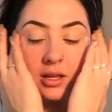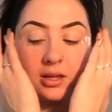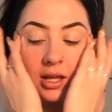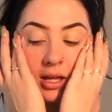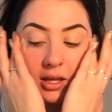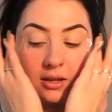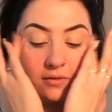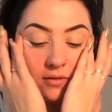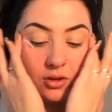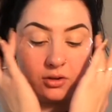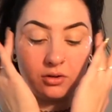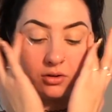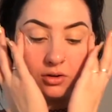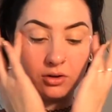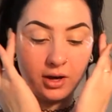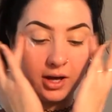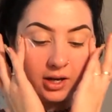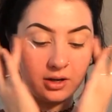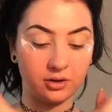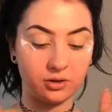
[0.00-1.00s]
Like, if you don't
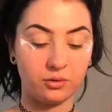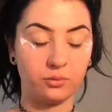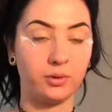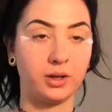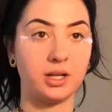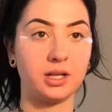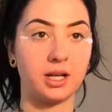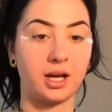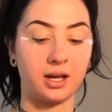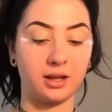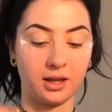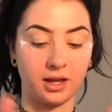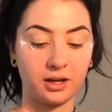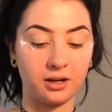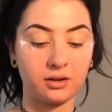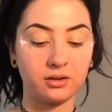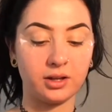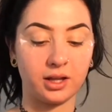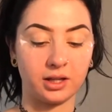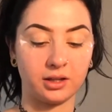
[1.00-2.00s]
know how to do winged
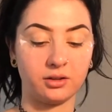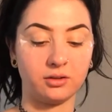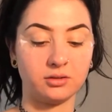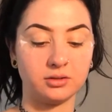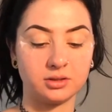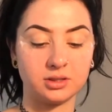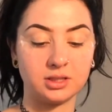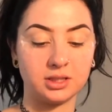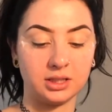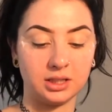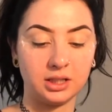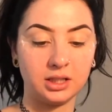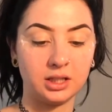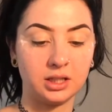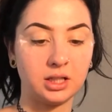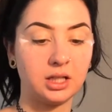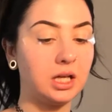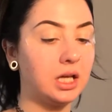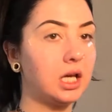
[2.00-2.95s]
eyeliner, like you'll see,